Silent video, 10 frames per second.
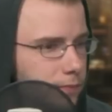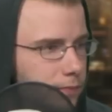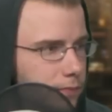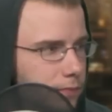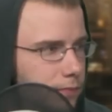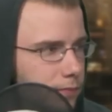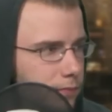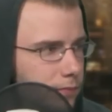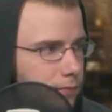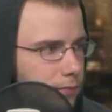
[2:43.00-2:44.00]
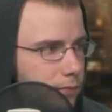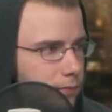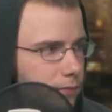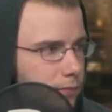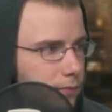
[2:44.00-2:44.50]

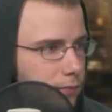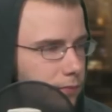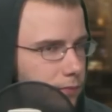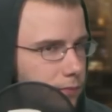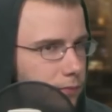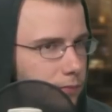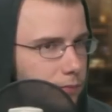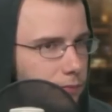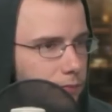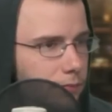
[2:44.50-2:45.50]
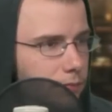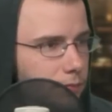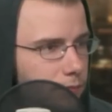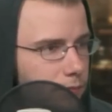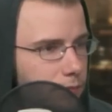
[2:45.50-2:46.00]

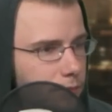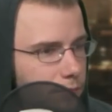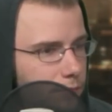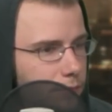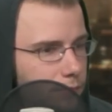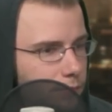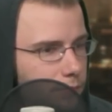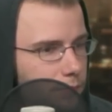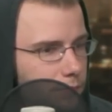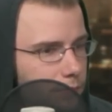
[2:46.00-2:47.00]
The person shown says nothing.